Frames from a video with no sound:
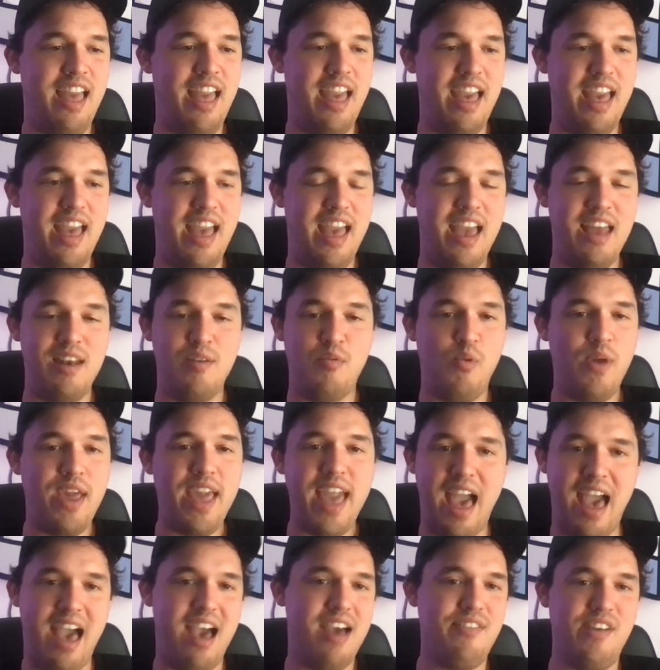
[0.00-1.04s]
And
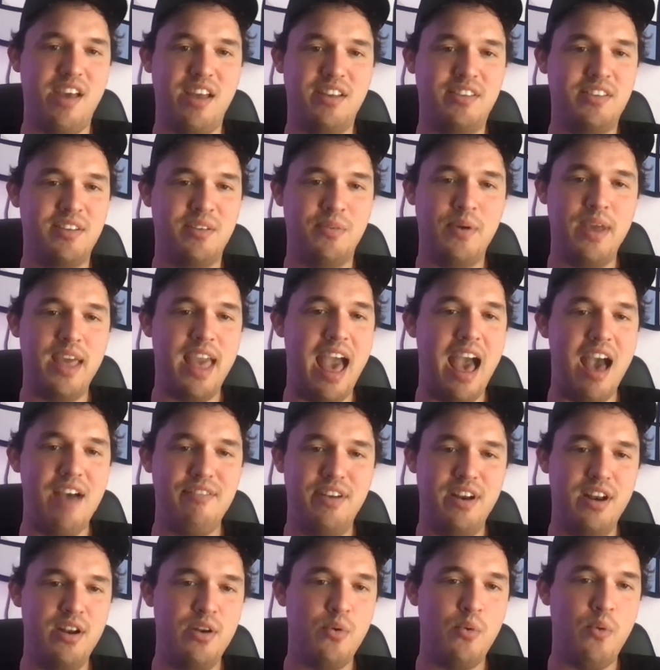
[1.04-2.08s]
we have it. We
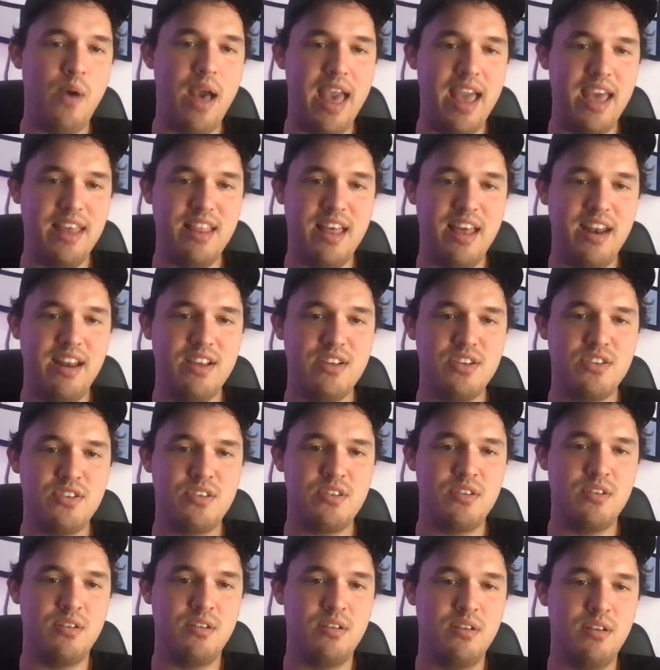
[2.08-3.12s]
have it in a way that
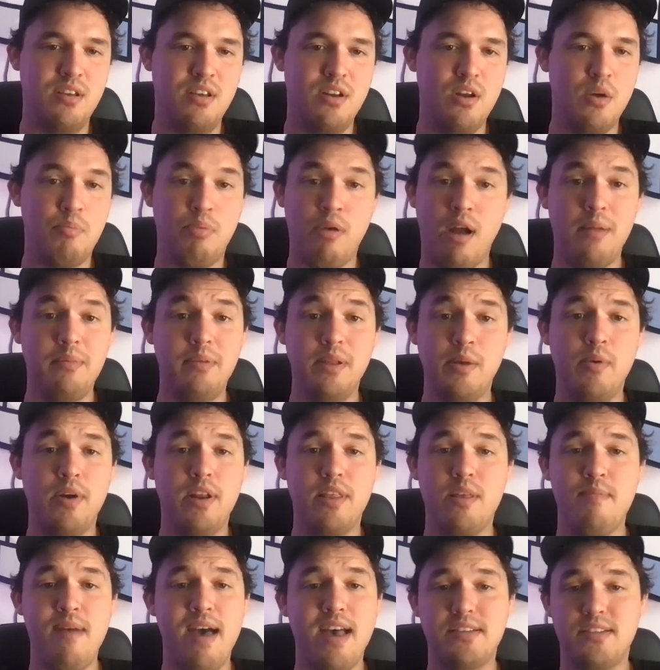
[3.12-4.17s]
is, probably
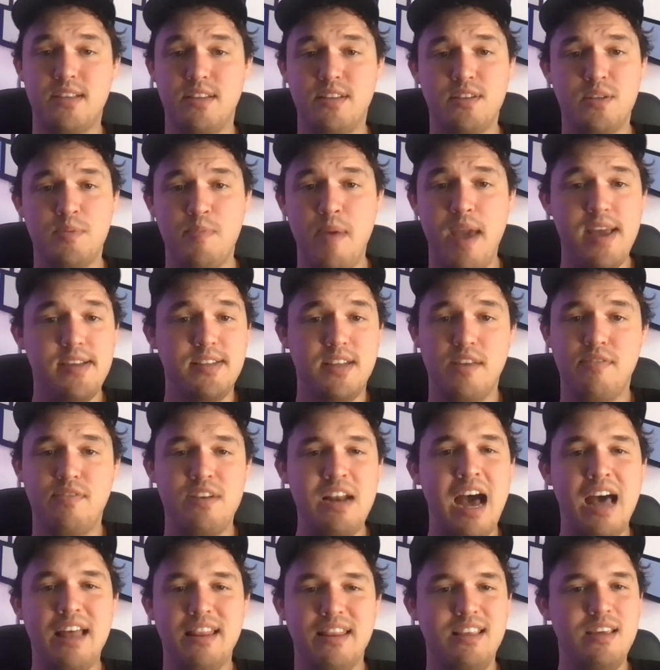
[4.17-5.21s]
one of the best in the space, if
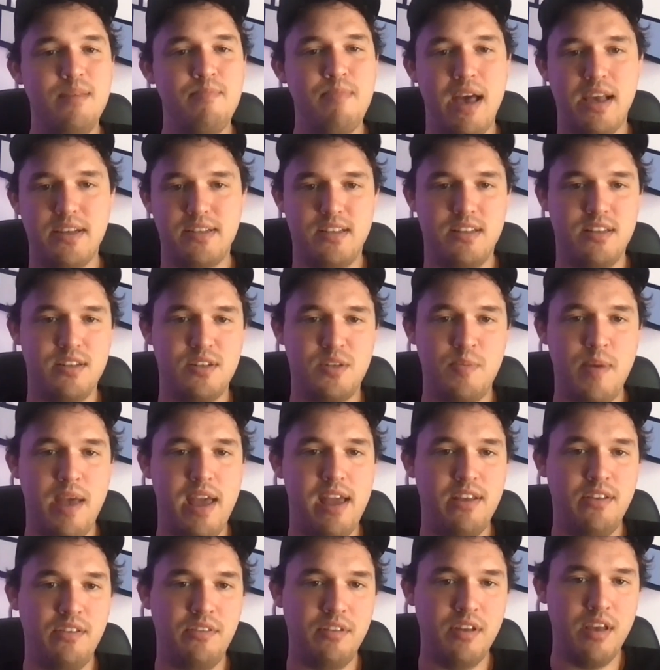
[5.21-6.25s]
not the best in the
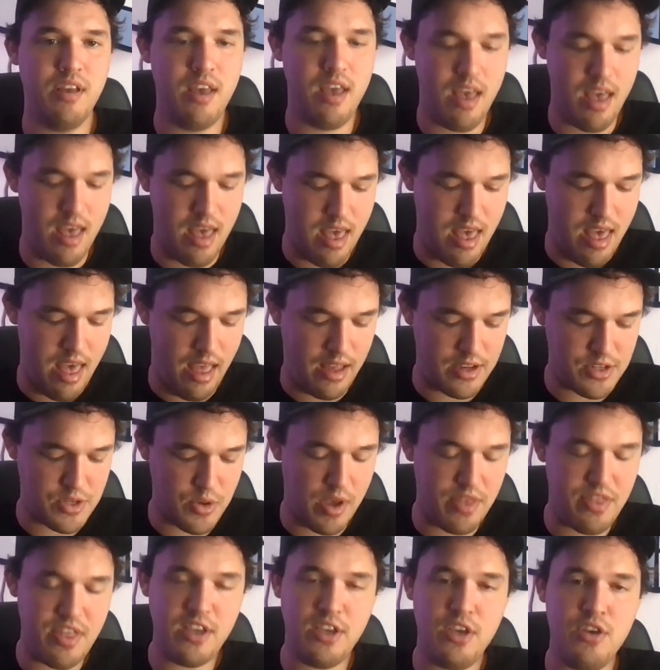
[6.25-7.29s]
space. And
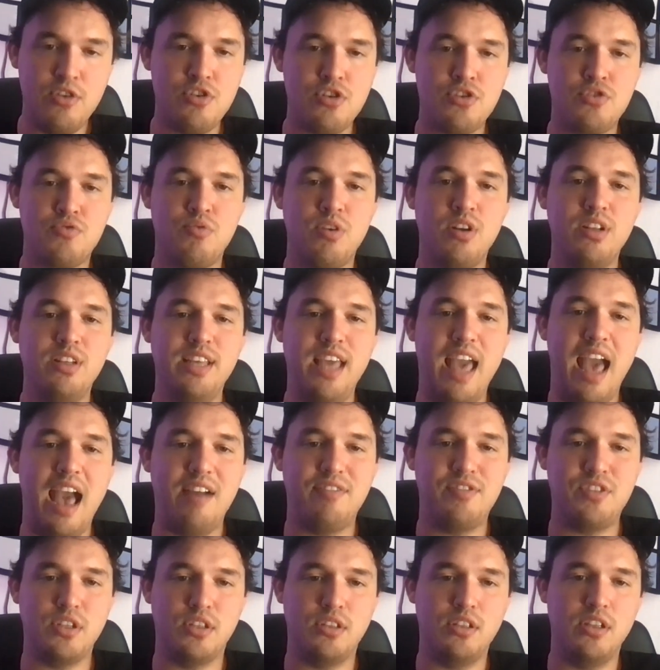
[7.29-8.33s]
so I think you just really
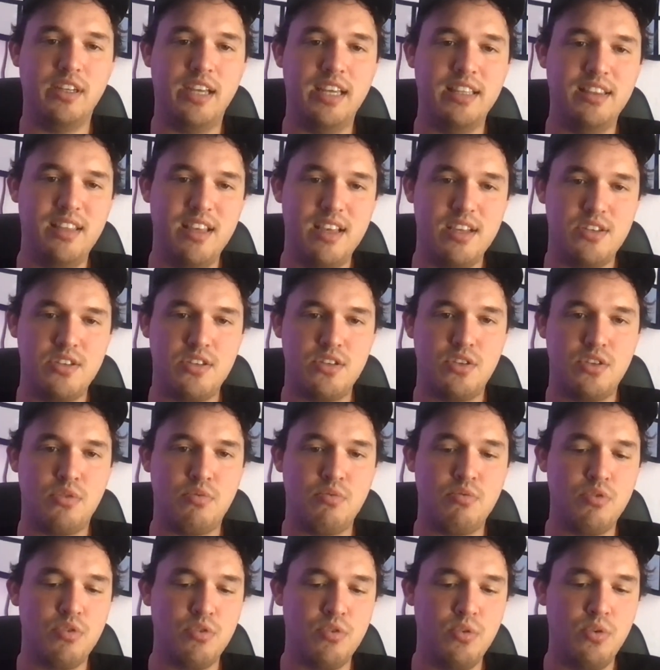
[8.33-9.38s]
have to look at this
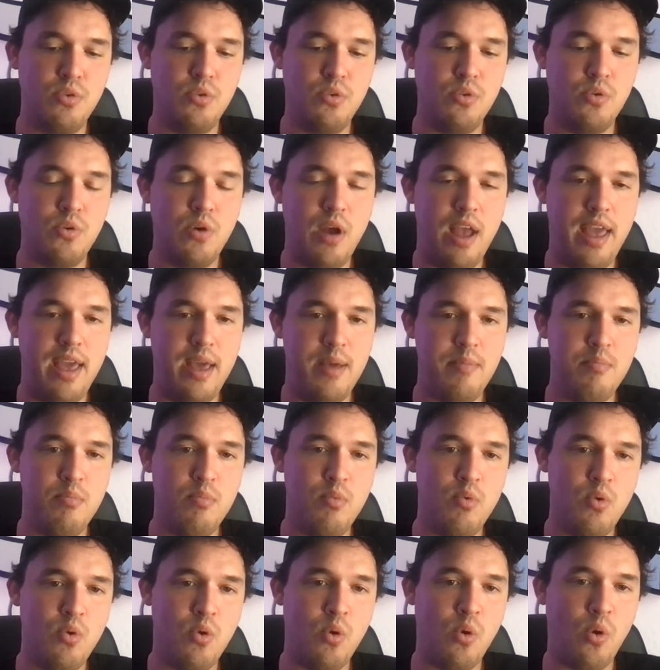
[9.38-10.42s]
through a
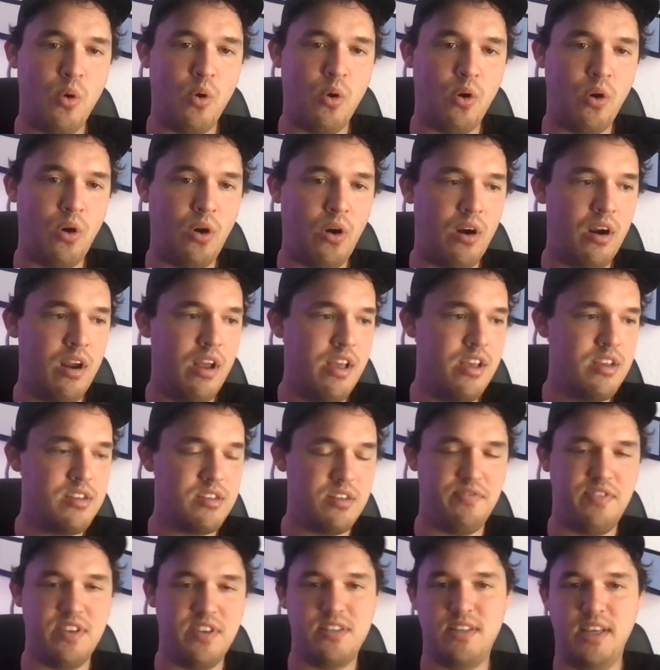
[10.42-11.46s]
more
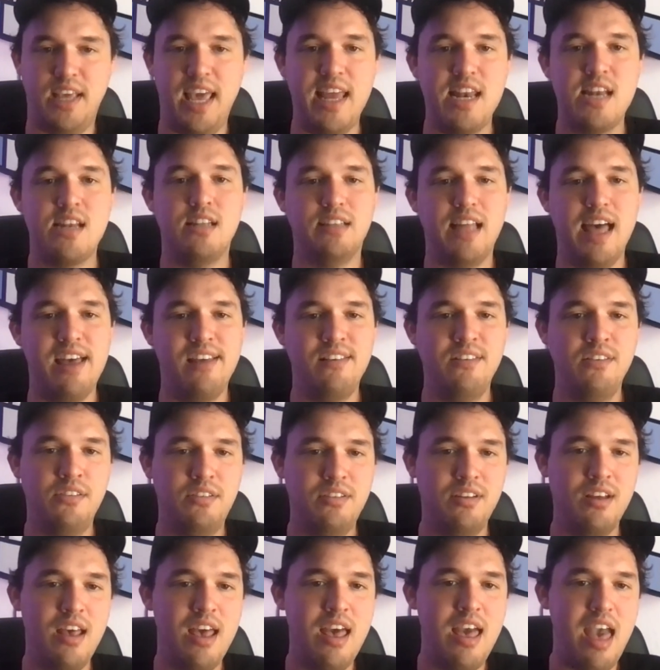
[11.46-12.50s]
sophisticated
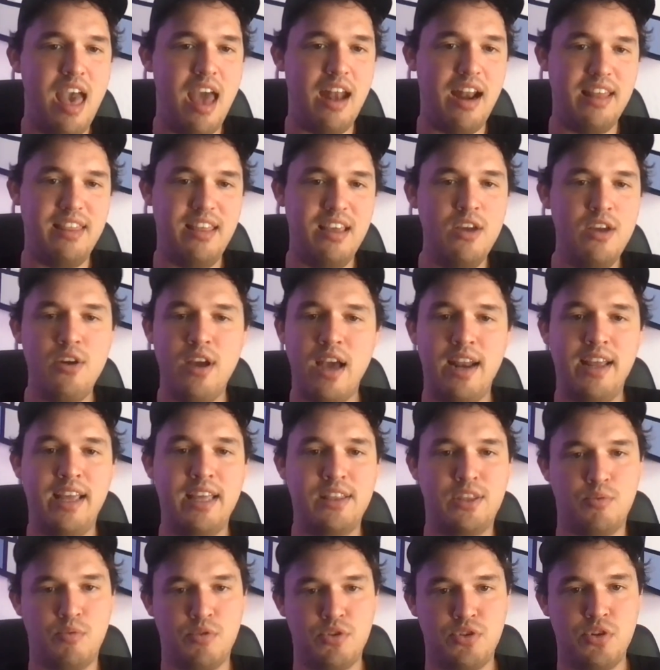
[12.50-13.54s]
lens. And I think you can kind of
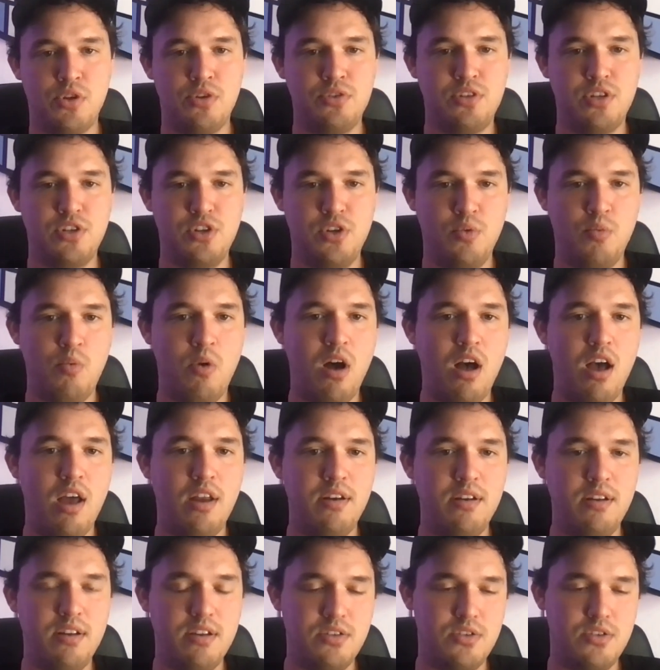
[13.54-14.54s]
get the results that you want.